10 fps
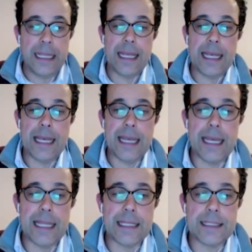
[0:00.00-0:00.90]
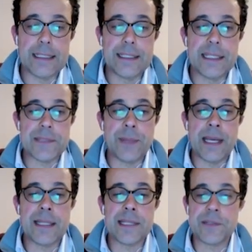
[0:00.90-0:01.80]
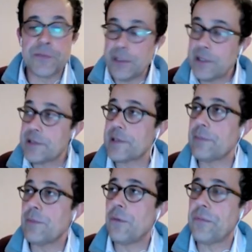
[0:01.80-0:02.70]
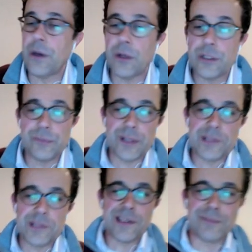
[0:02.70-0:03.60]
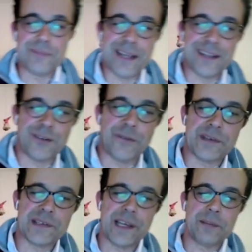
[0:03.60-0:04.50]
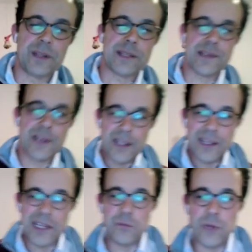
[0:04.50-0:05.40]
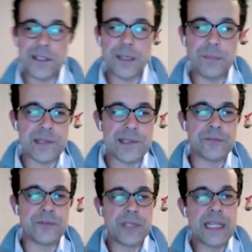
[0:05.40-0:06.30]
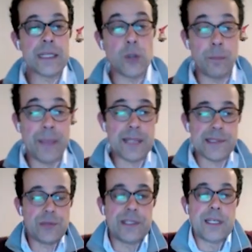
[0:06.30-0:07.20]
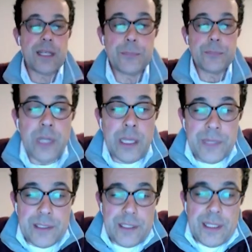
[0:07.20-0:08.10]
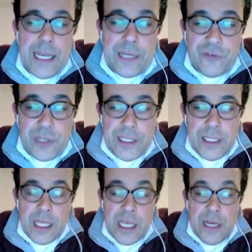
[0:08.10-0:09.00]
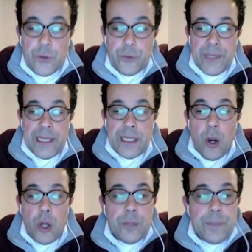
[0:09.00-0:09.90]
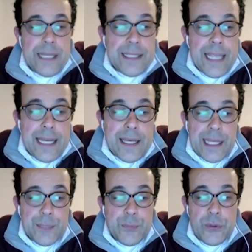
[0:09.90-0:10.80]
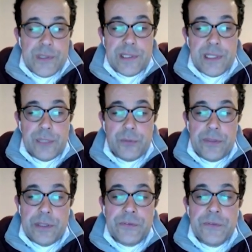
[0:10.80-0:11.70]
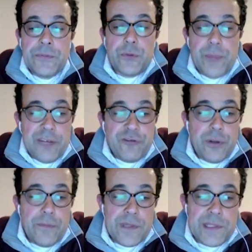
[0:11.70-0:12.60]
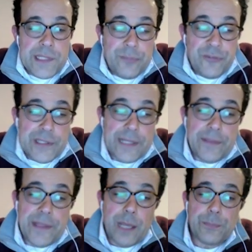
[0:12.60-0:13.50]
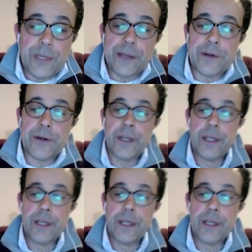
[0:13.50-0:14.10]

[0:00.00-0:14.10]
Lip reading: And despite his criticism of the Ottomans in many of his tablets, in one tablet he commends Sultan Abdul Hamid actually for being occupied day and night personally with the reformation of the subjects and the empire.